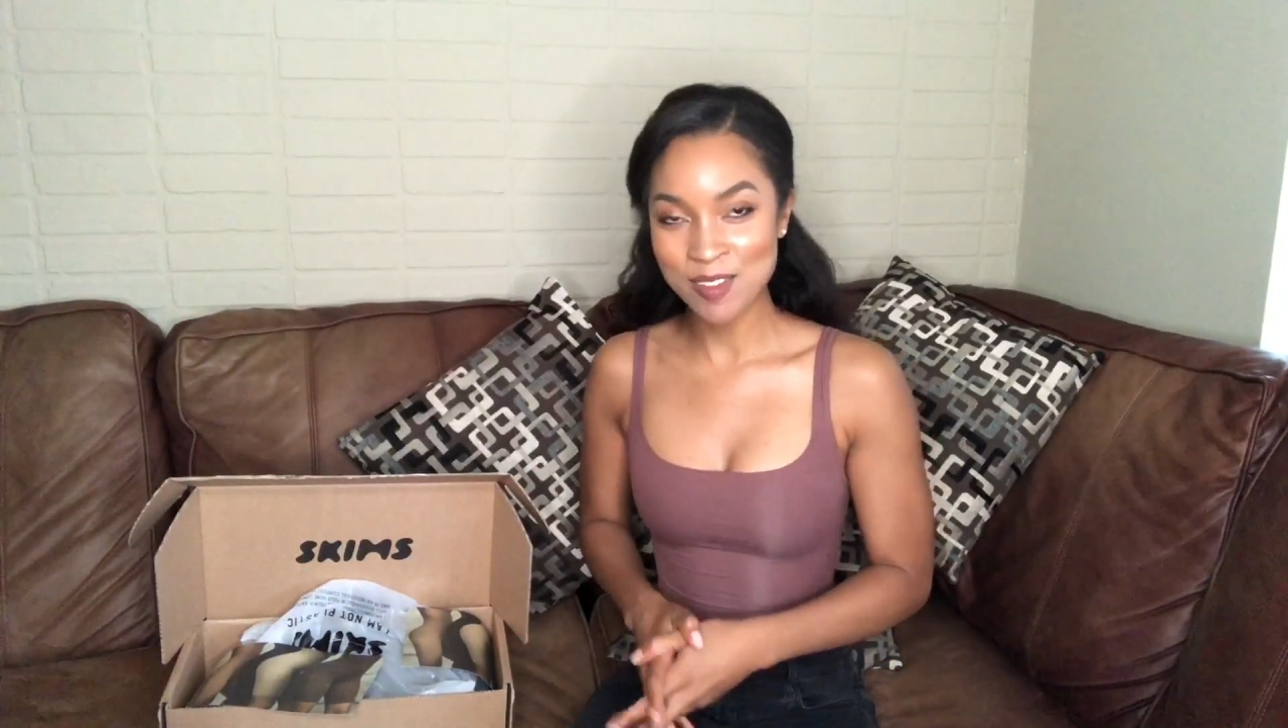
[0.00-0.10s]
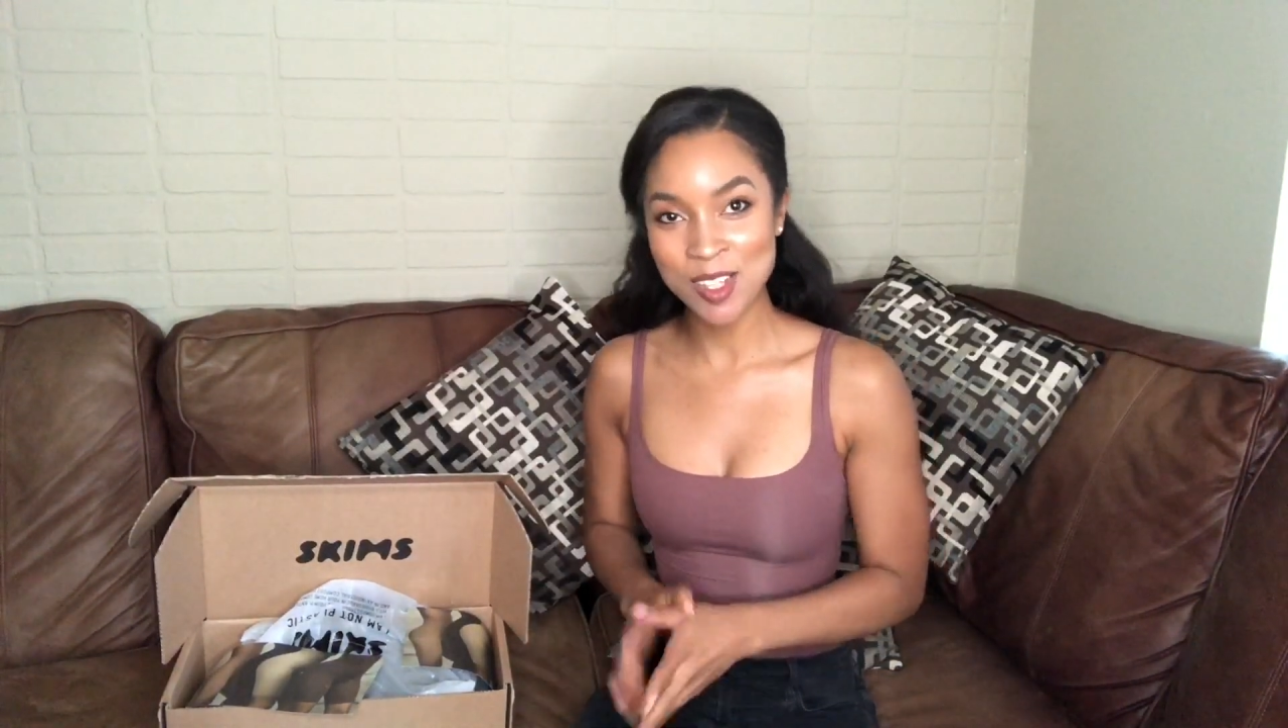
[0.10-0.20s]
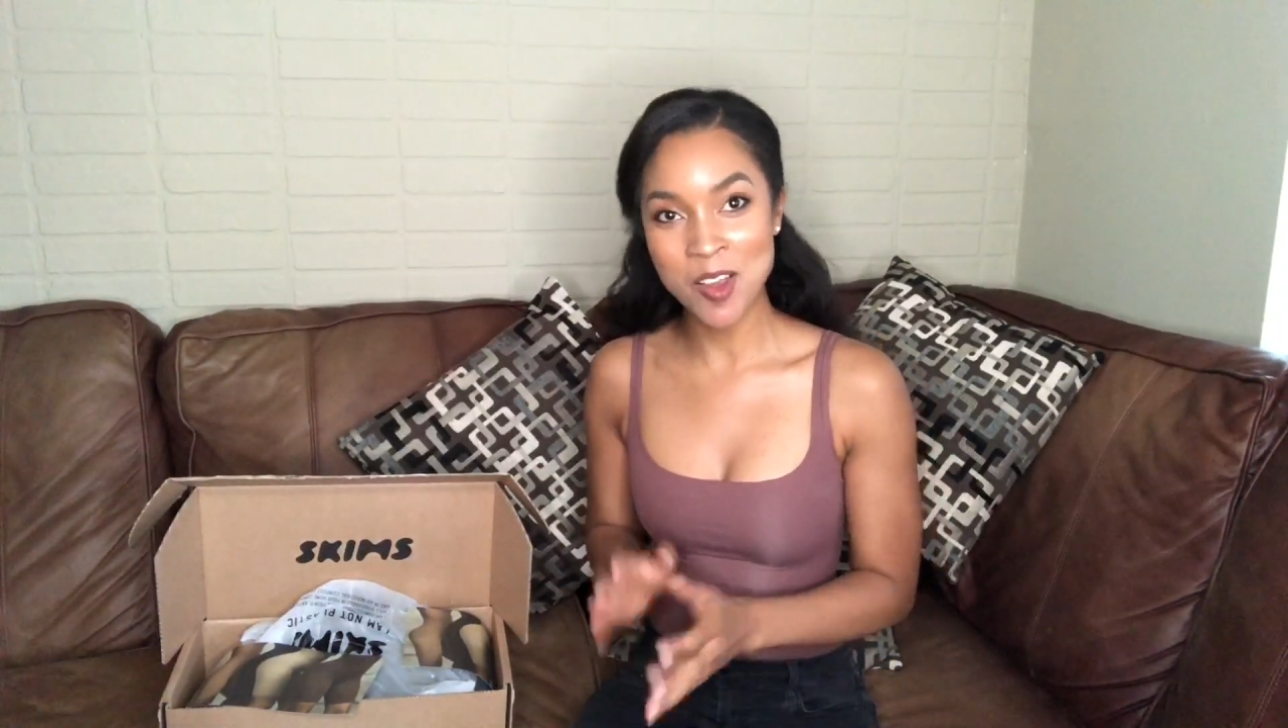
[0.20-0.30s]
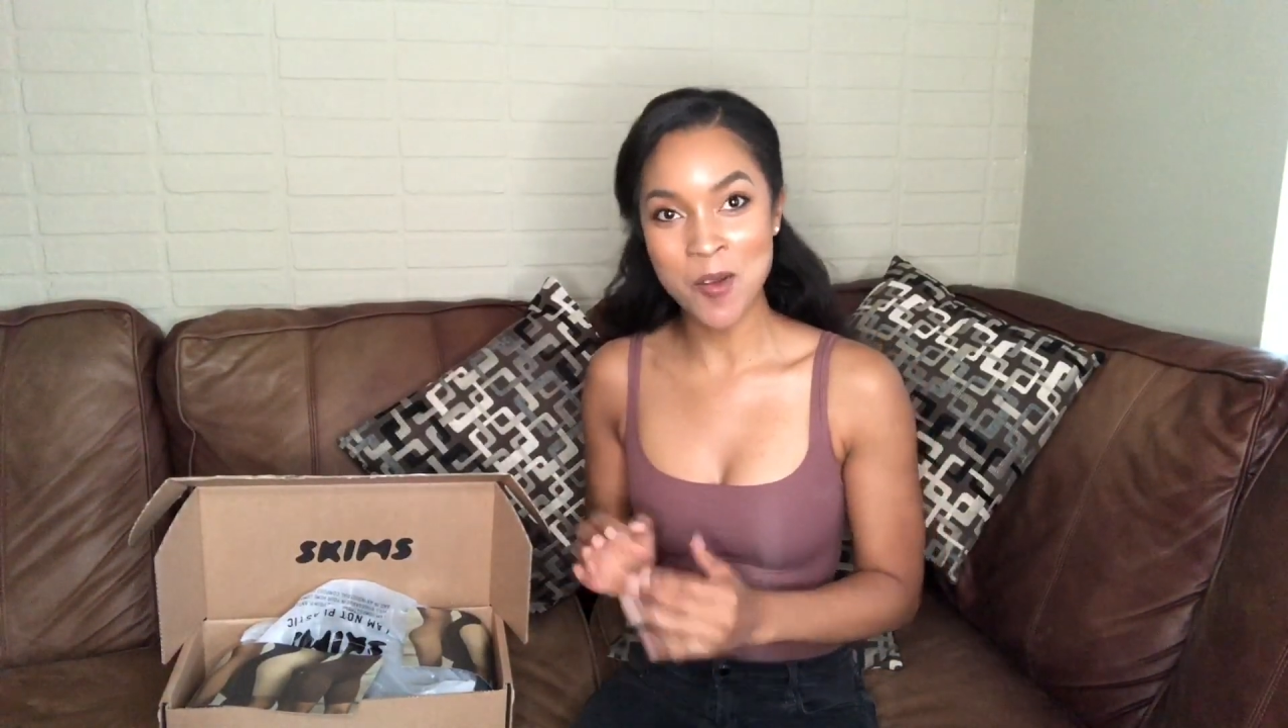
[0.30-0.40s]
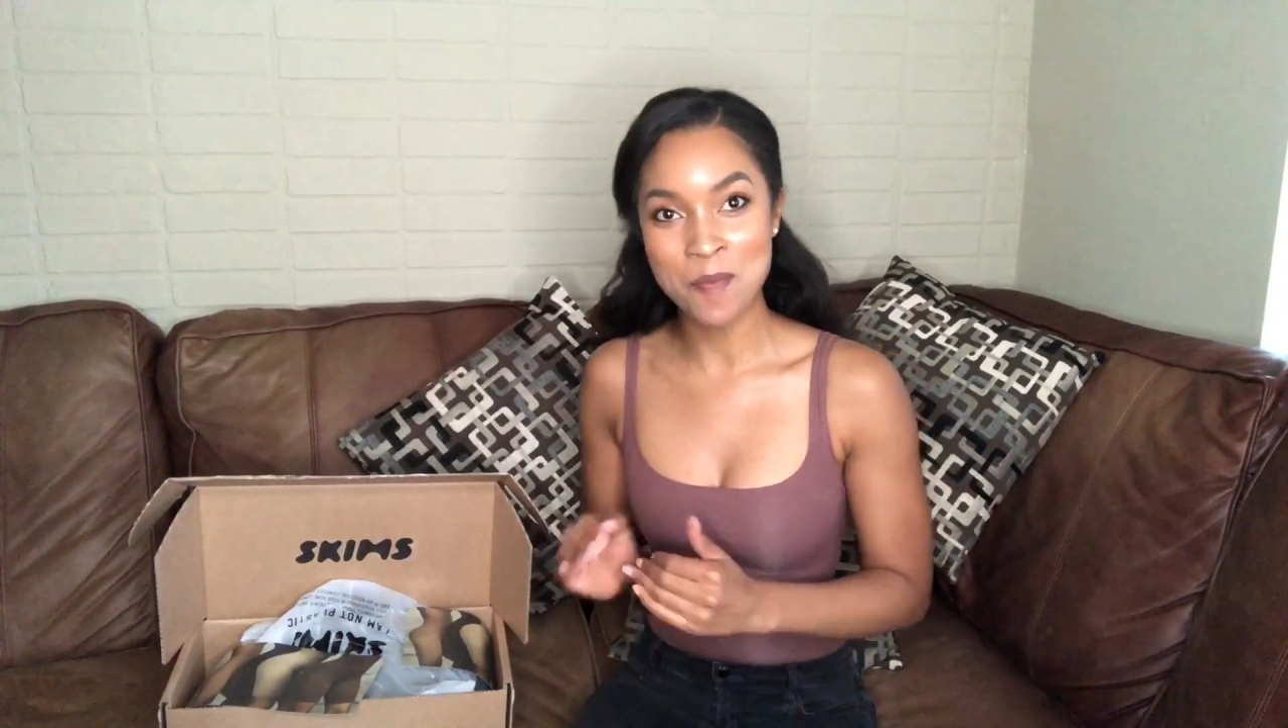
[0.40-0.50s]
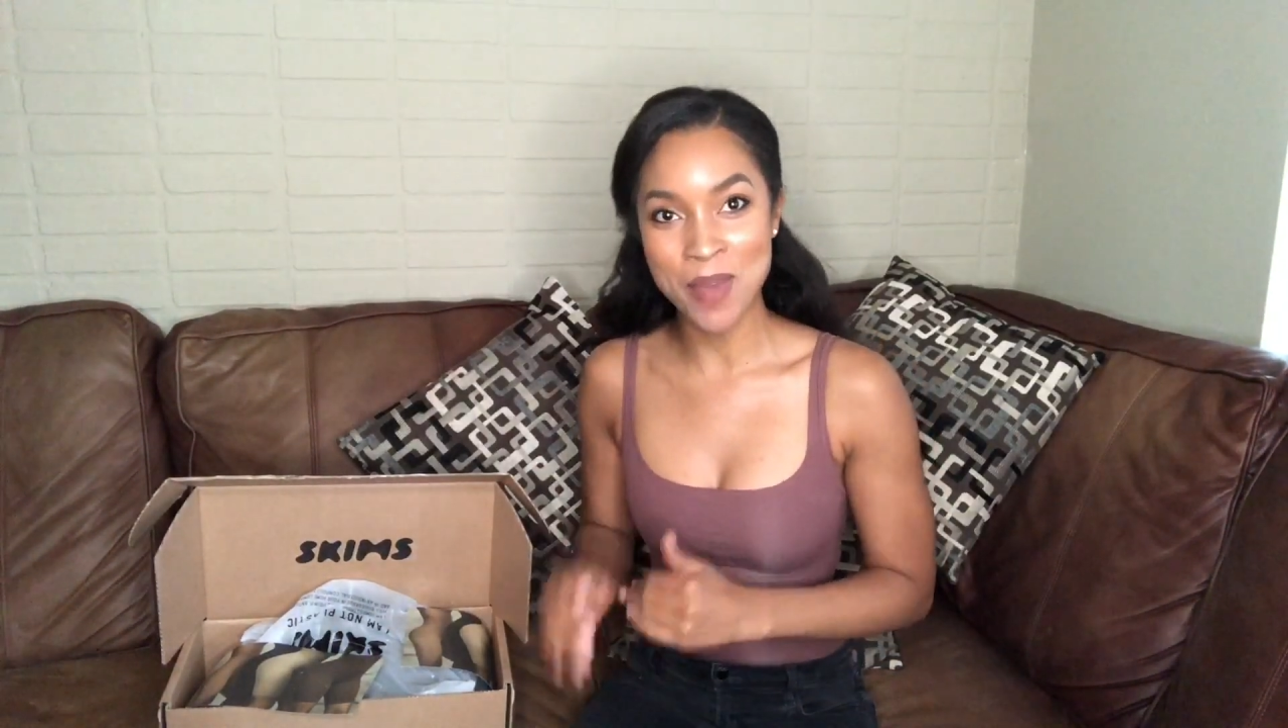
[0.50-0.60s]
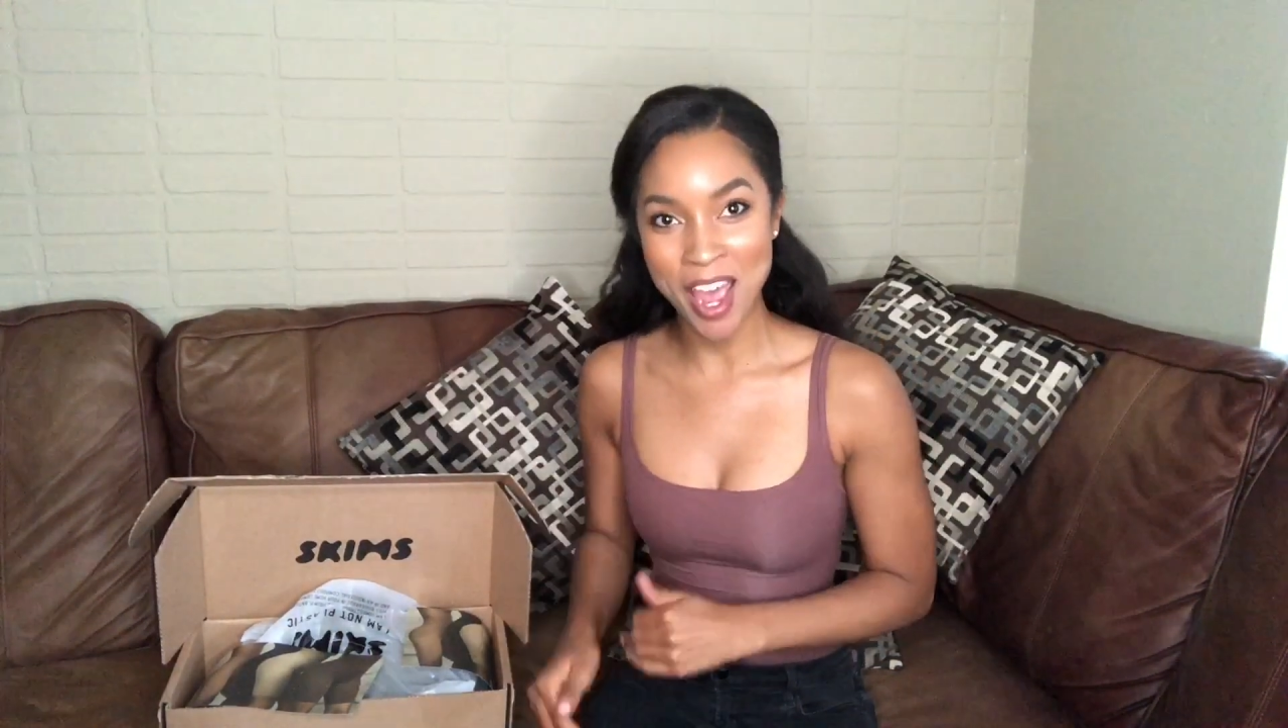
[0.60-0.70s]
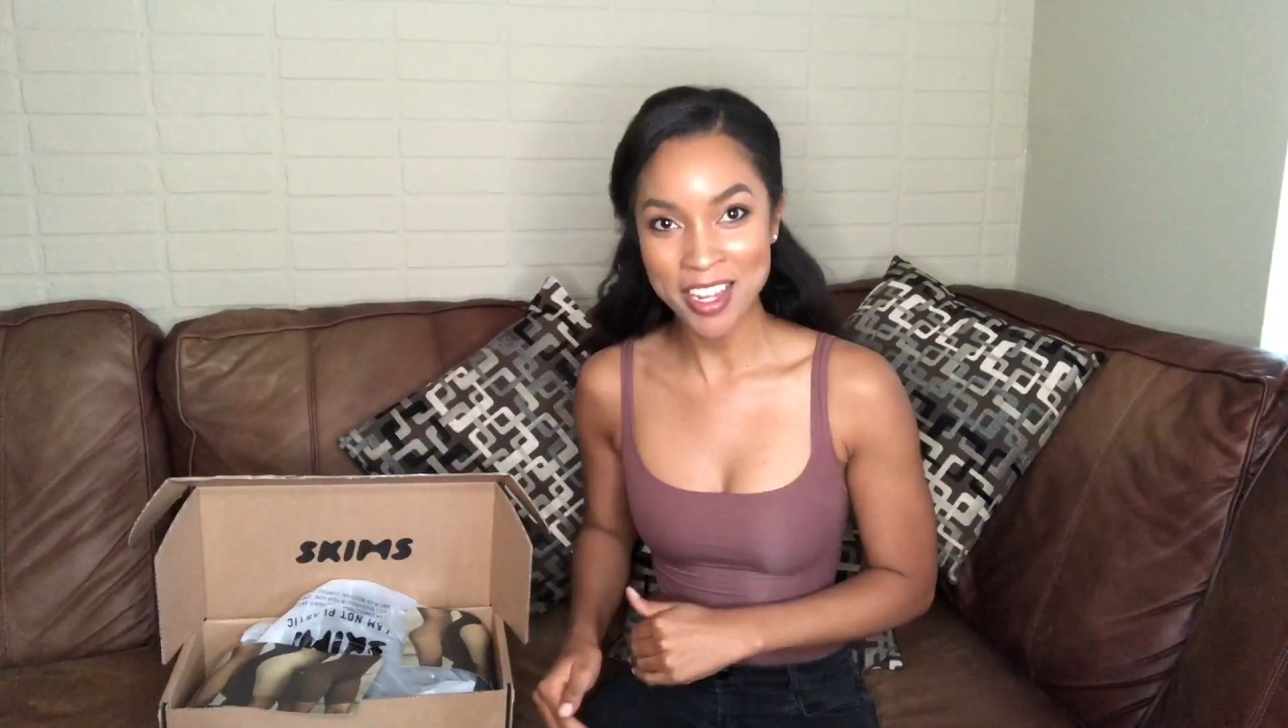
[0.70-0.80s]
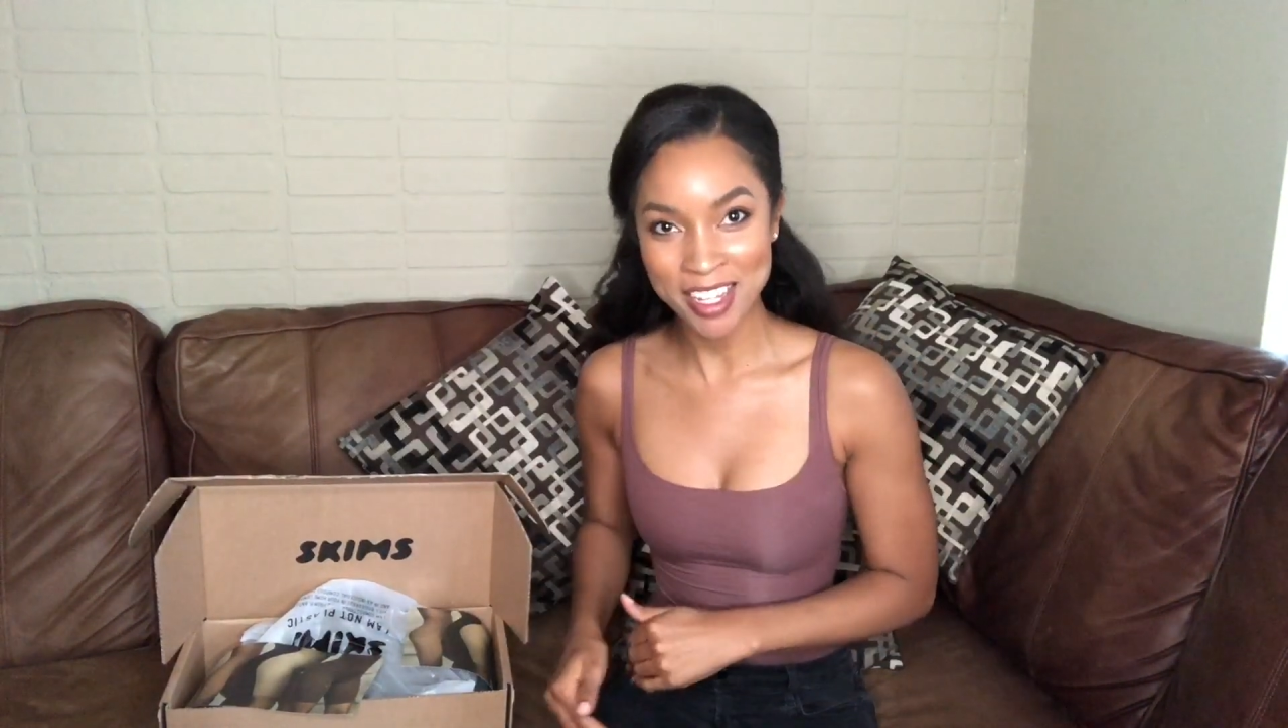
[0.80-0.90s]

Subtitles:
to go back